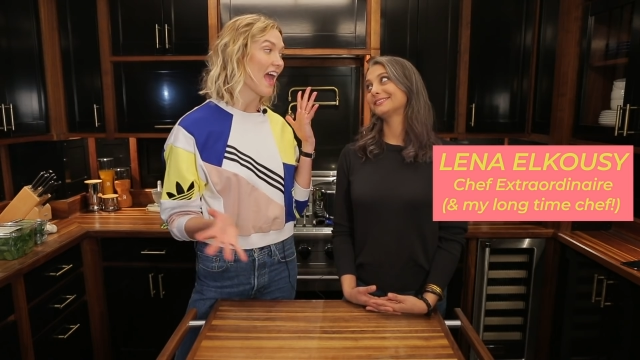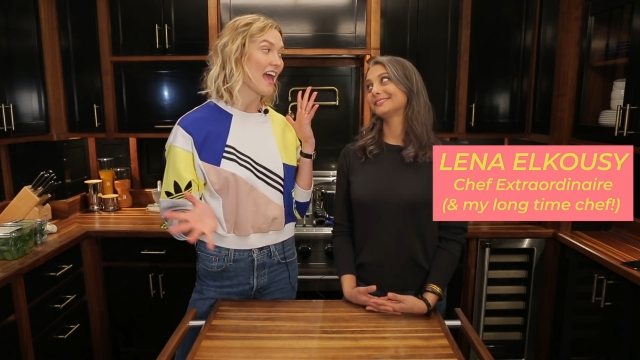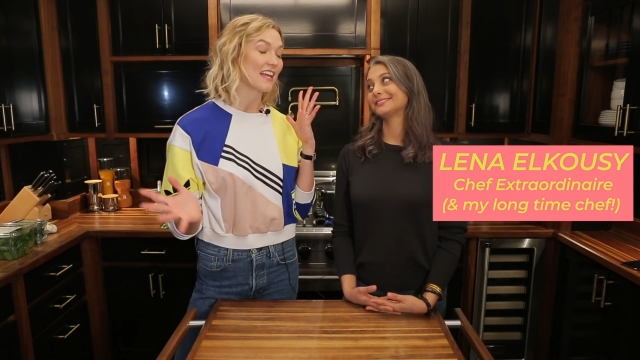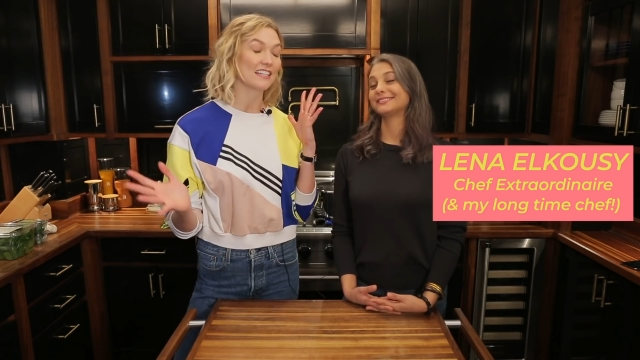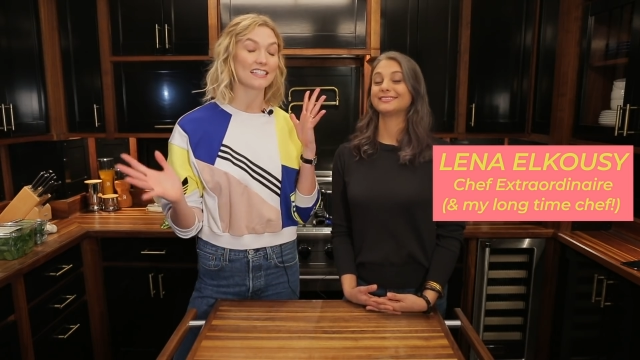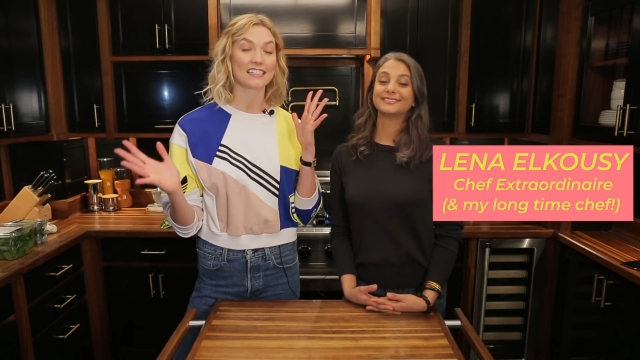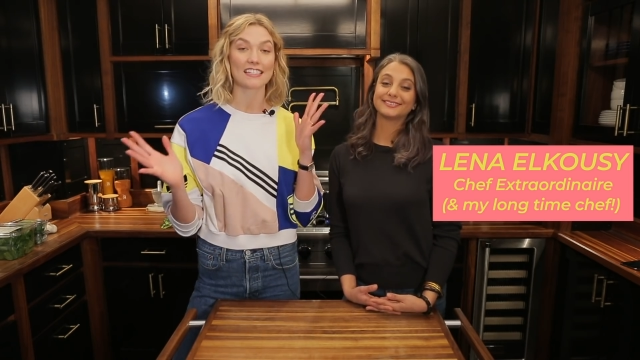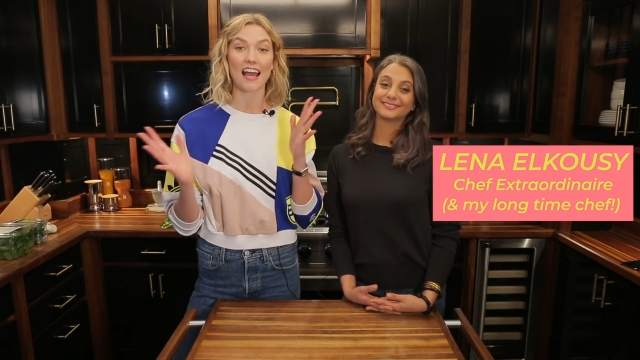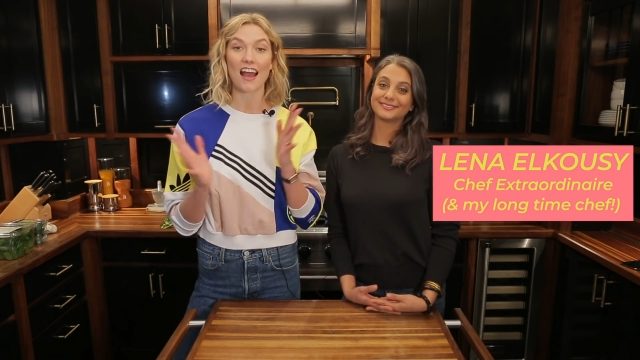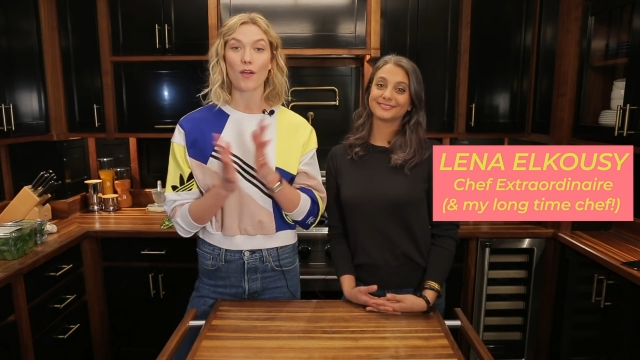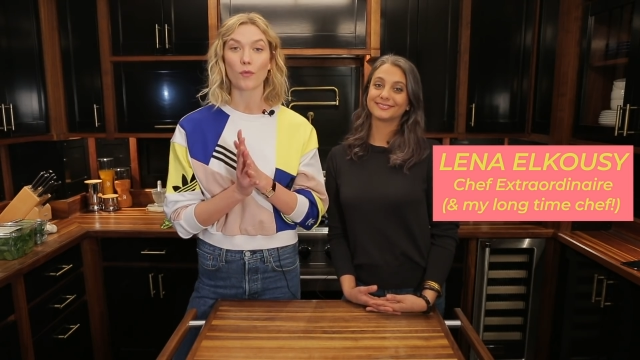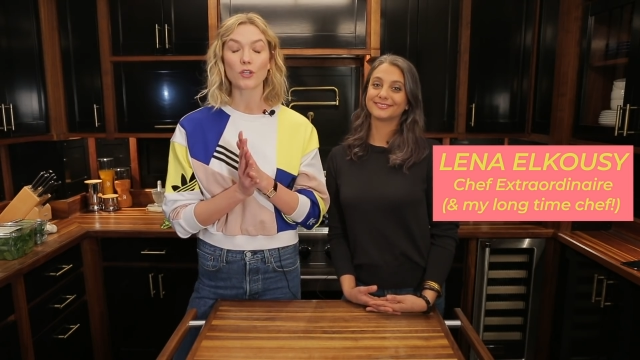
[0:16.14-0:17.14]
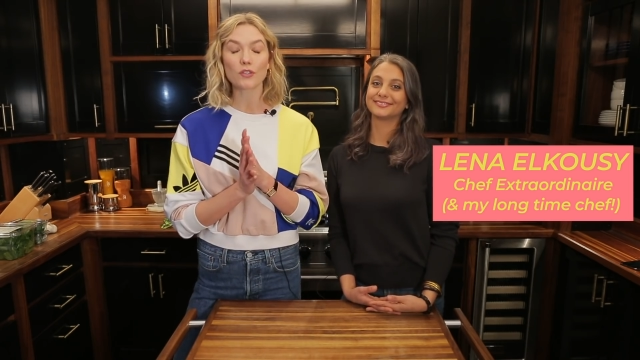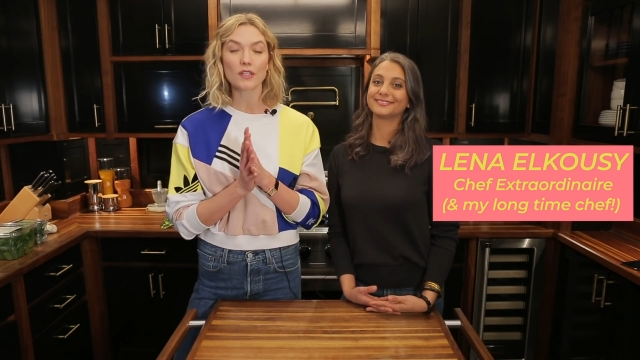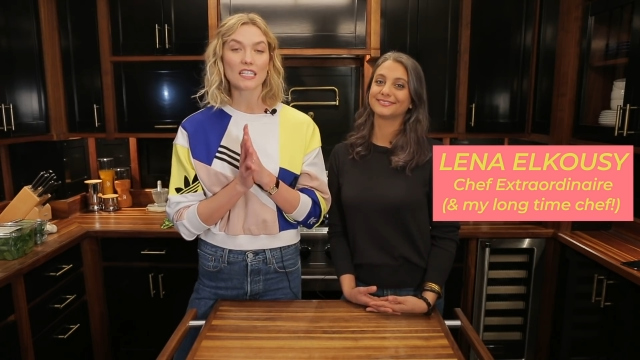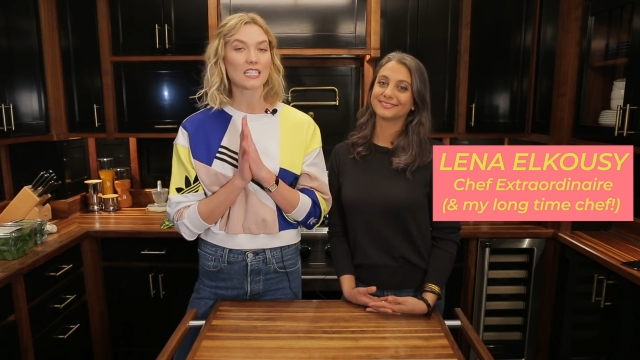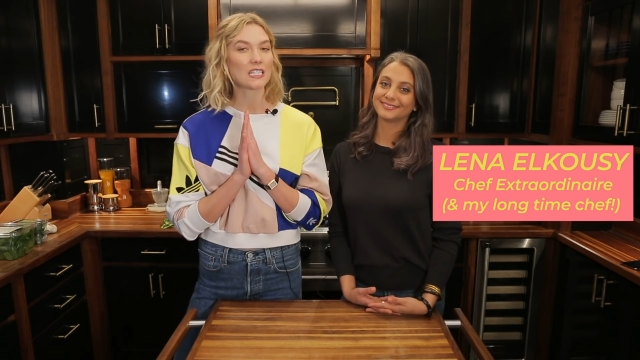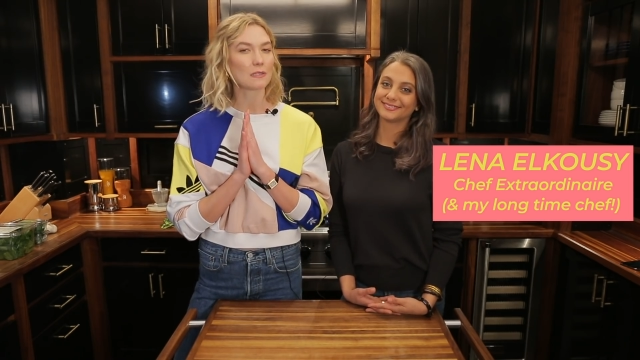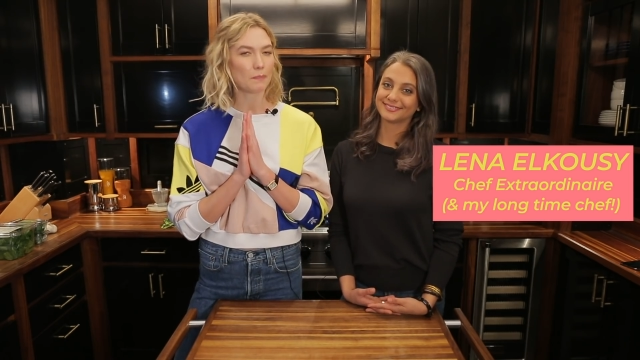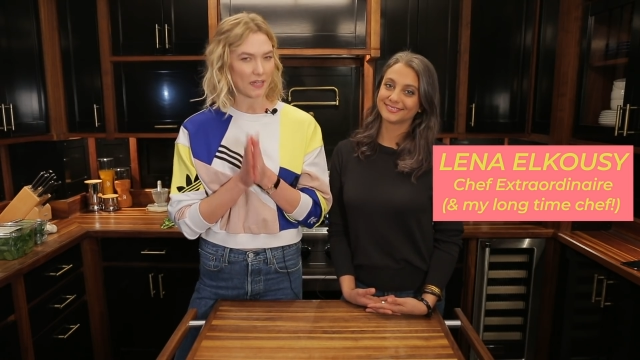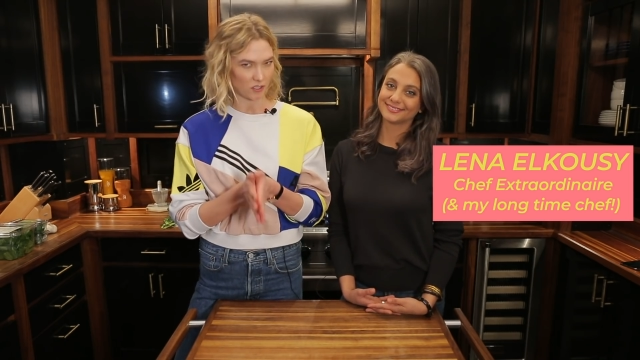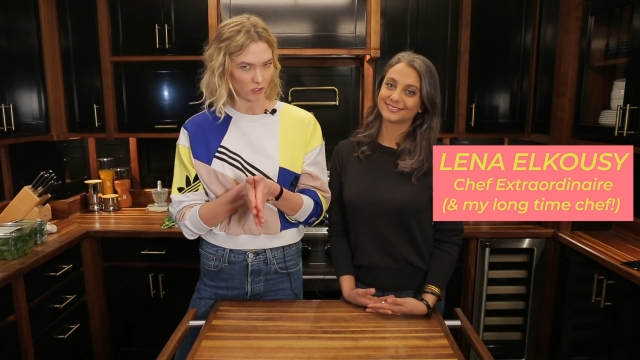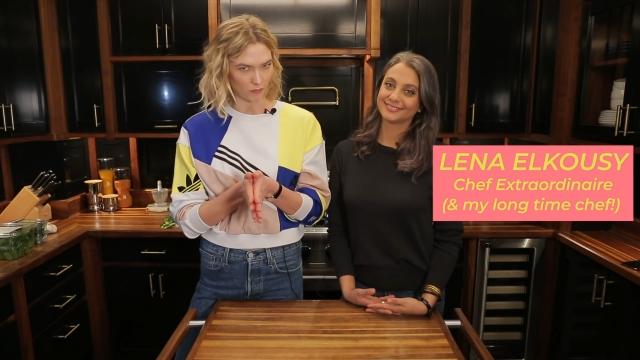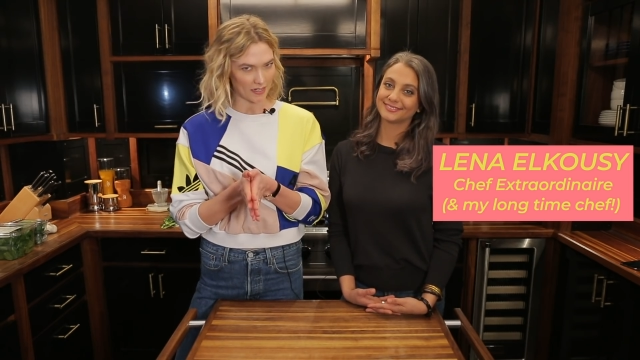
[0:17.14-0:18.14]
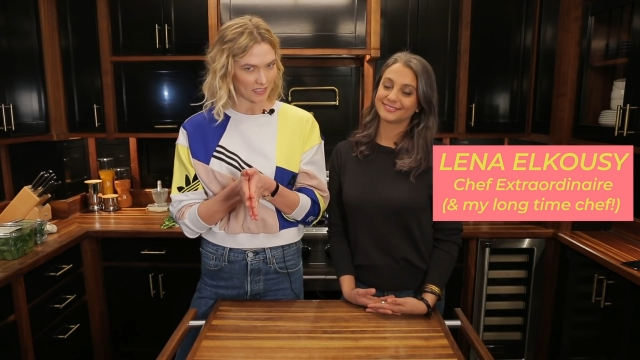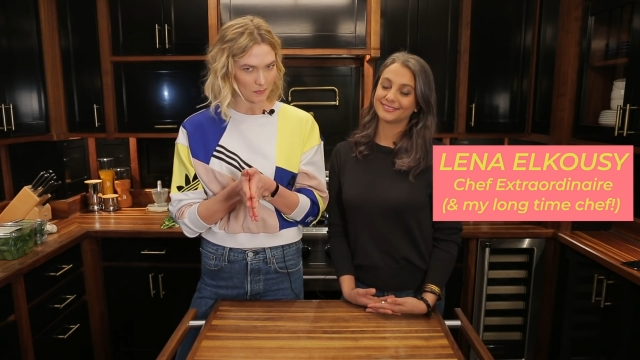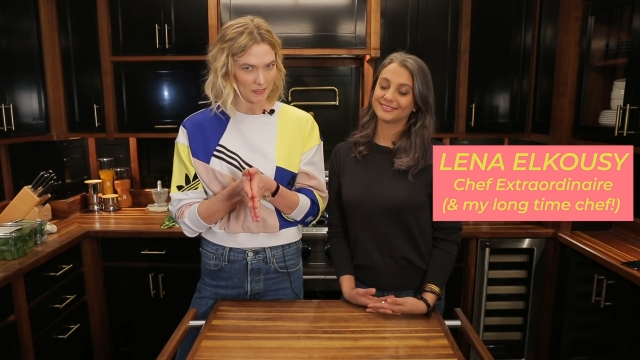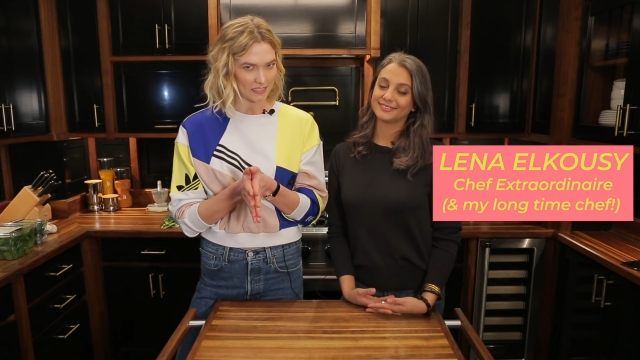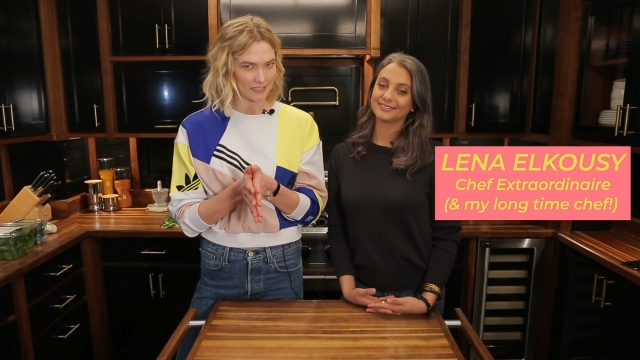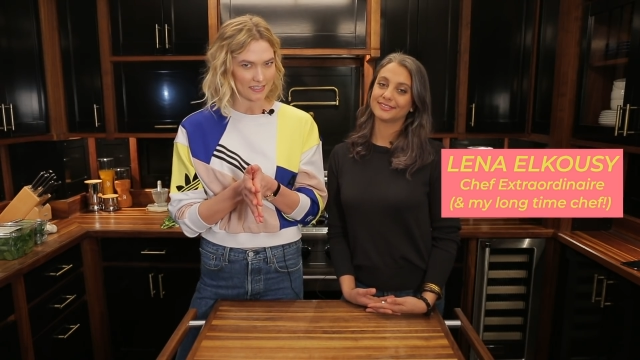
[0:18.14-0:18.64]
Speaker 1: and we're doing a special recipe